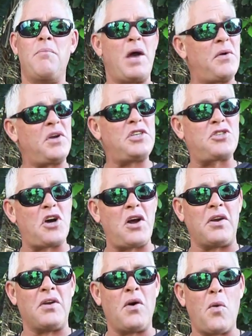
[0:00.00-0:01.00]
Barry
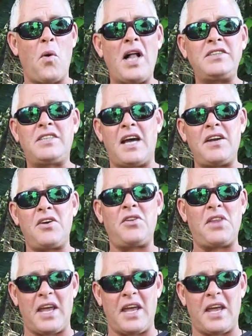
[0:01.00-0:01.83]
John, well done on